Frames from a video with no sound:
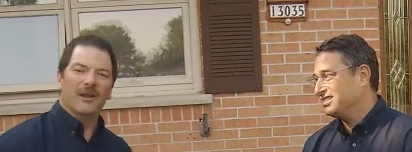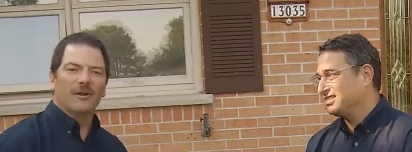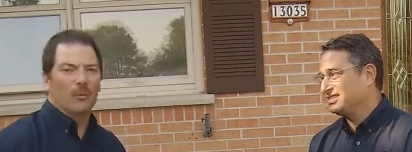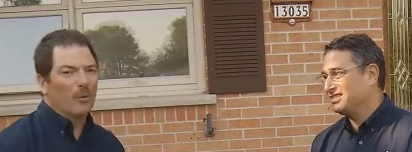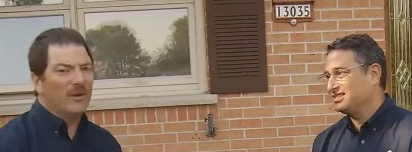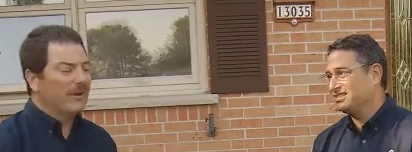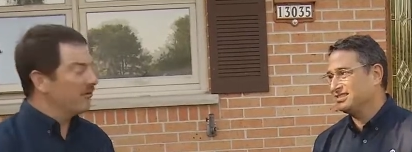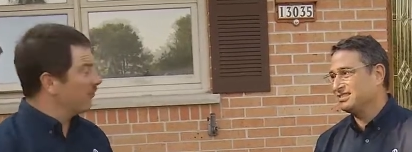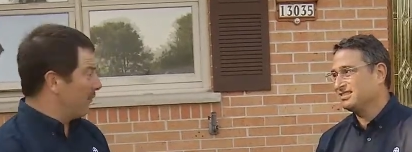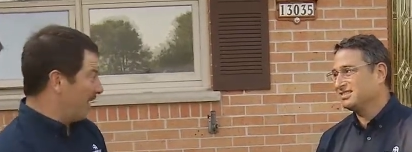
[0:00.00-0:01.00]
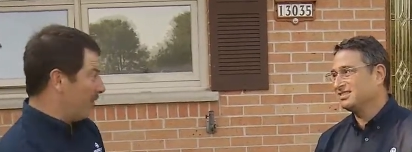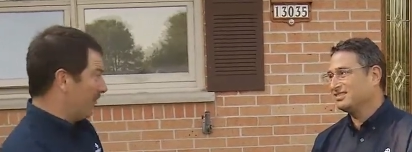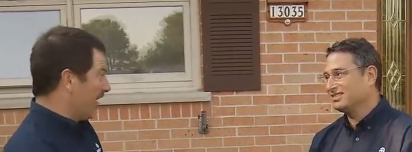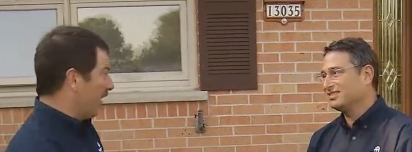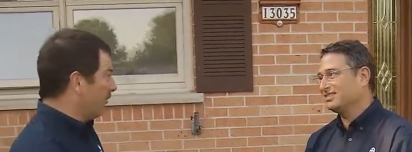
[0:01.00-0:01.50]
Speaker 1: and it really doesn't matter,
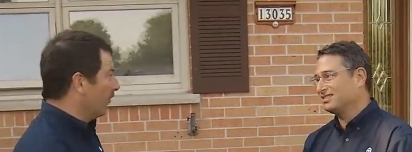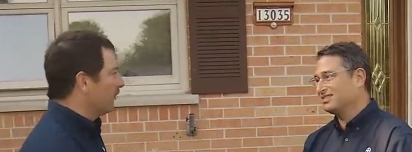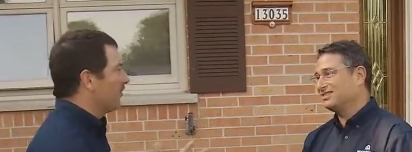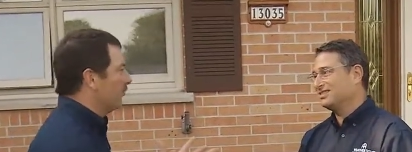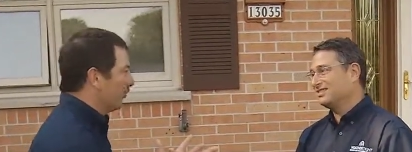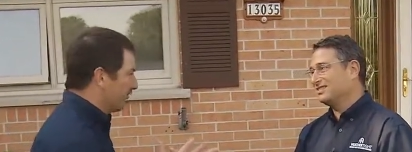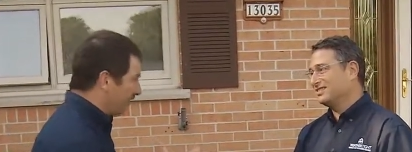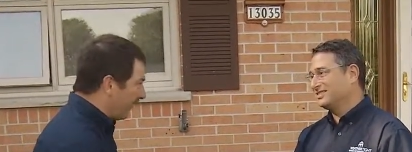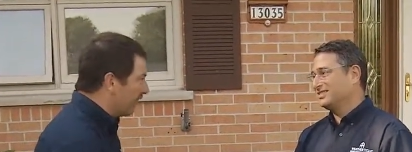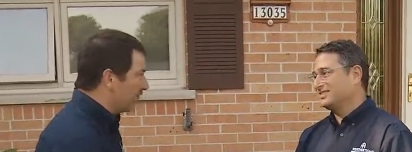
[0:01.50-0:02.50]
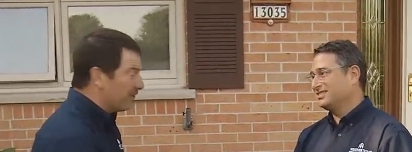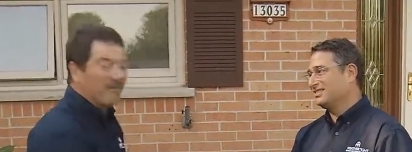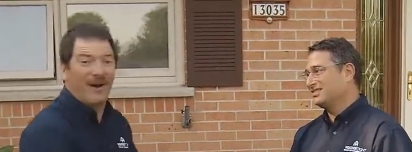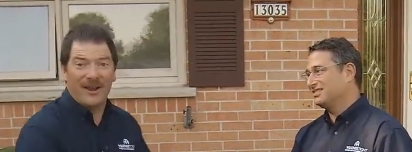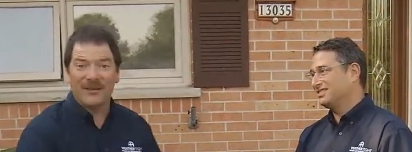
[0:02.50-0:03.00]
Todd. Take this
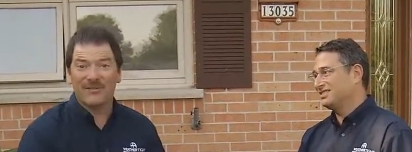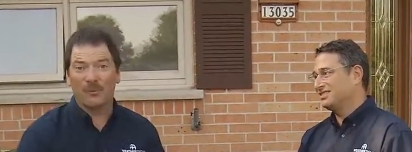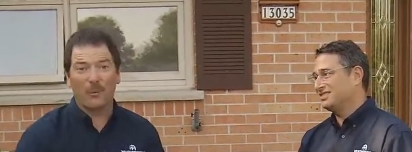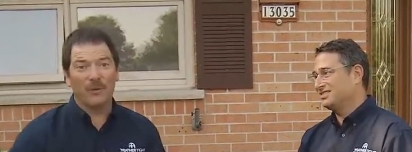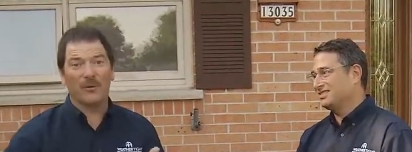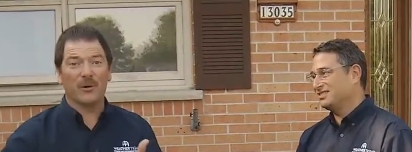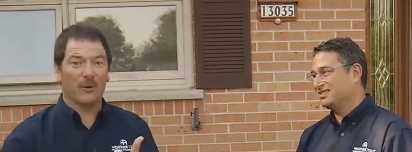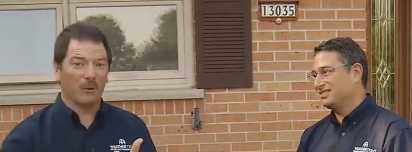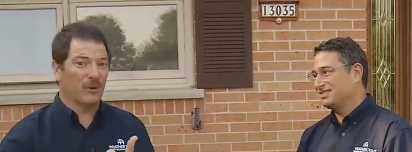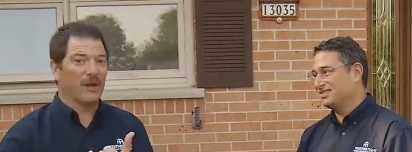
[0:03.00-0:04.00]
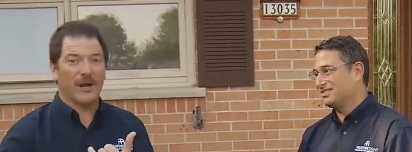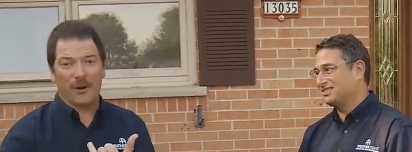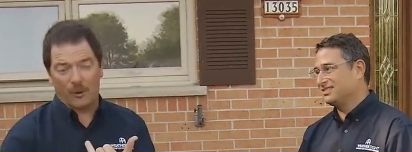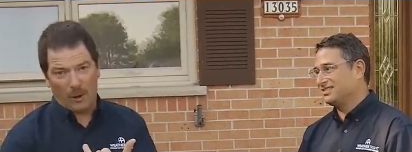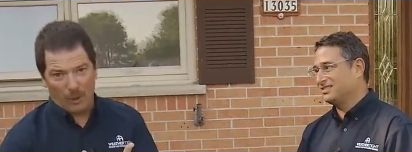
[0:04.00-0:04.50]
advice, whether you're looking at
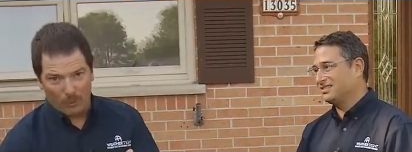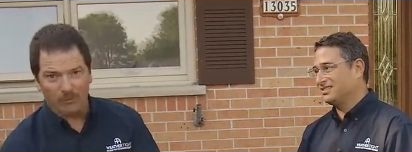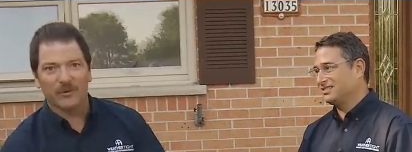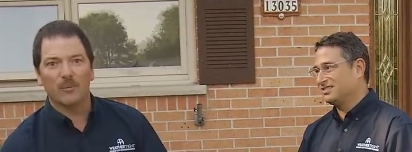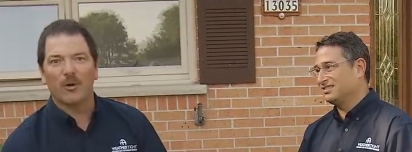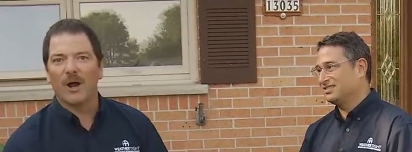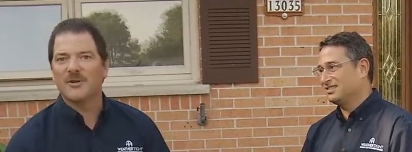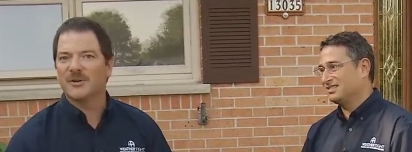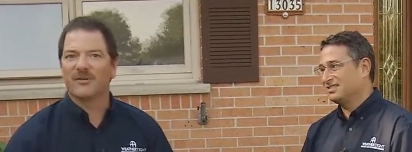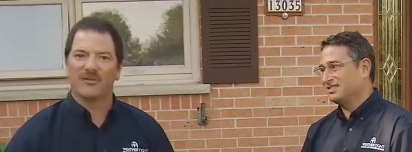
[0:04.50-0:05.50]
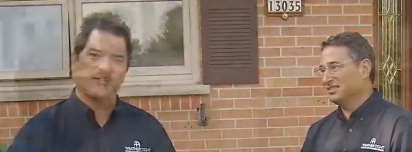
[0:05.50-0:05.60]
a, a roofing project, a